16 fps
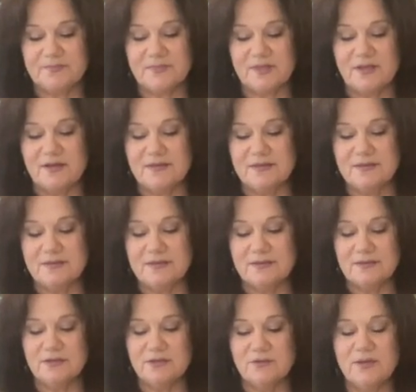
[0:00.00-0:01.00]
I think,
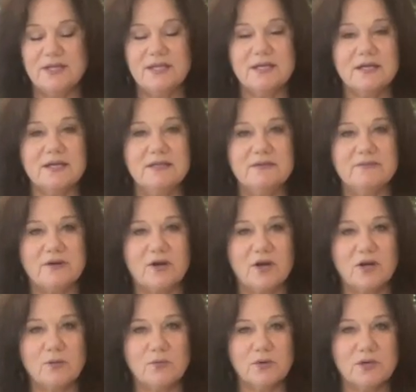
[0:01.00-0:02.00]
you know, any kind of
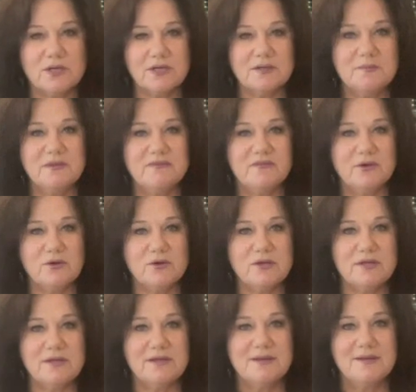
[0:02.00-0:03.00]
artwork can be very,